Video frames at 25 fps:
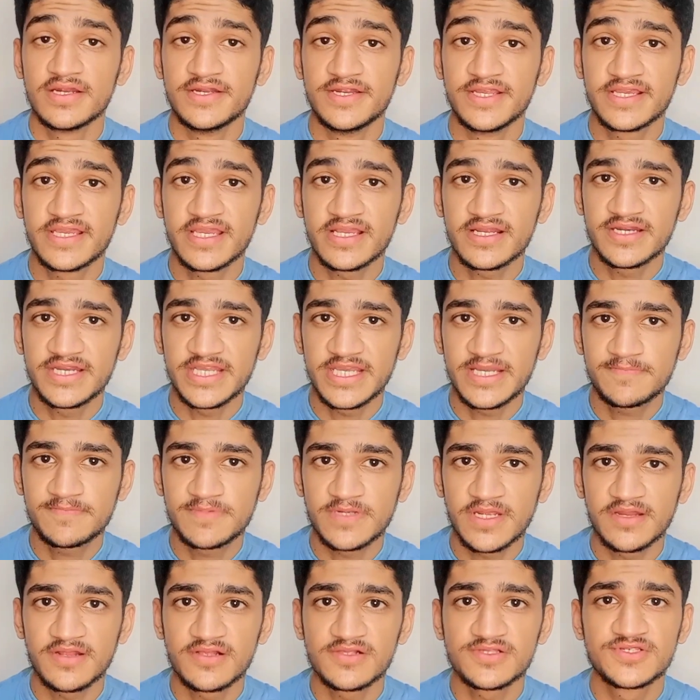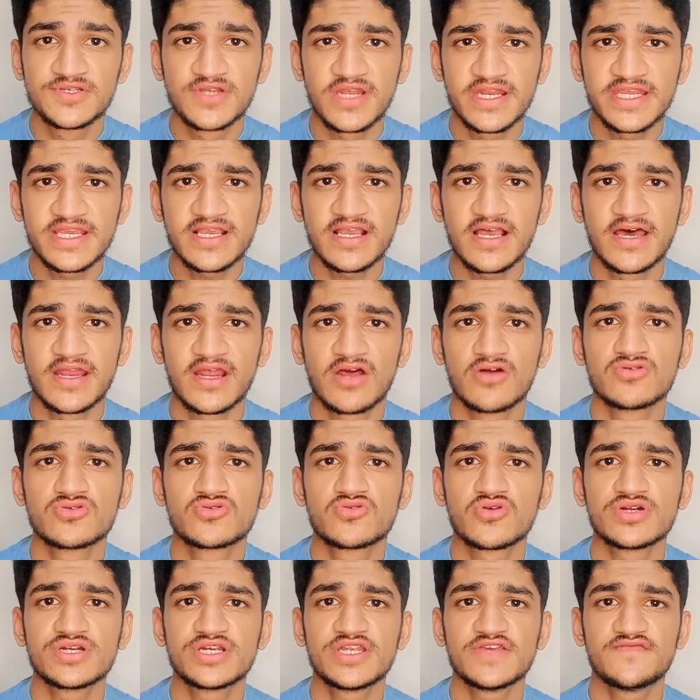Digging deep tunnels running around
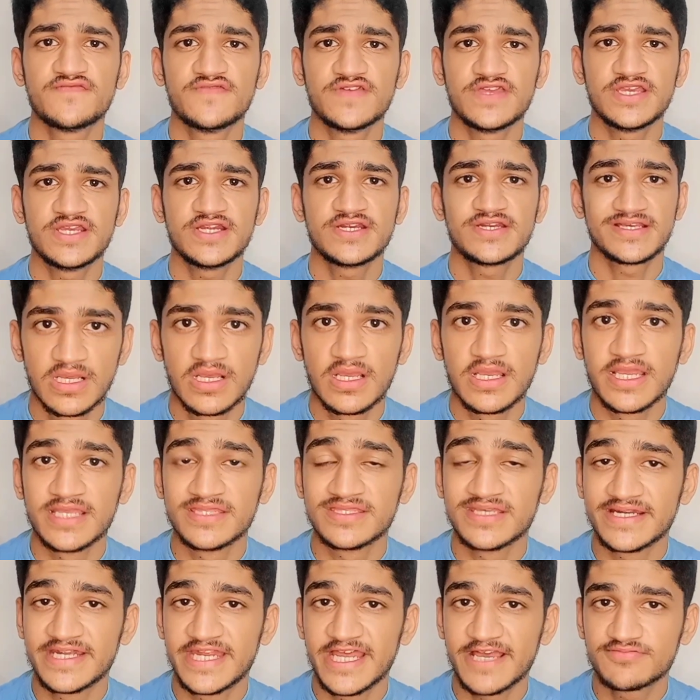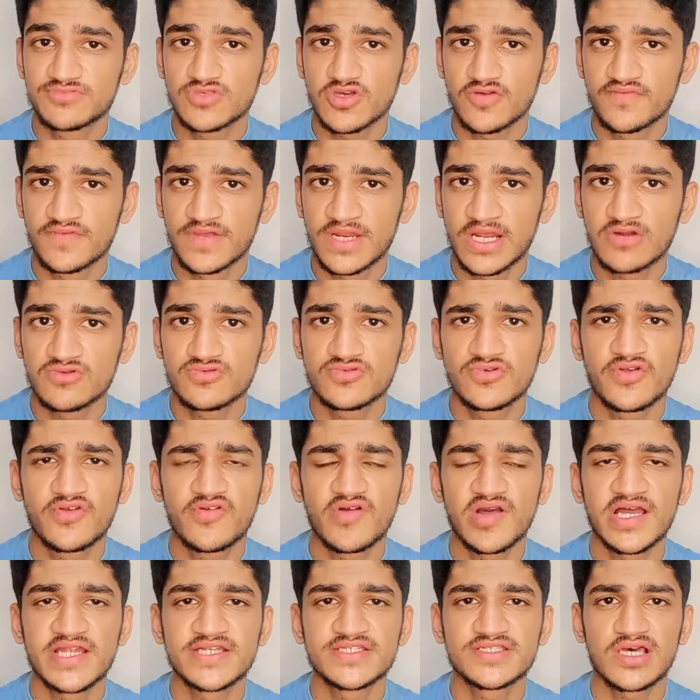20 feet in the depth of ground
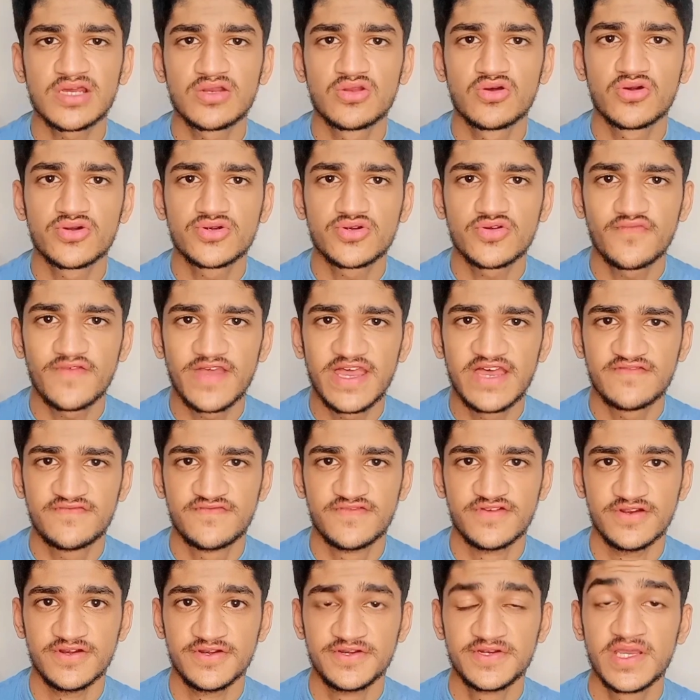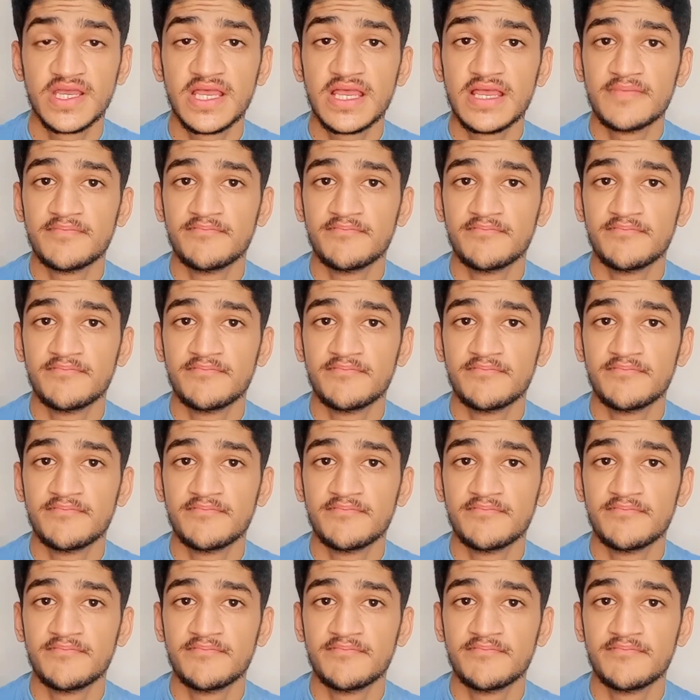requires a lot of effort.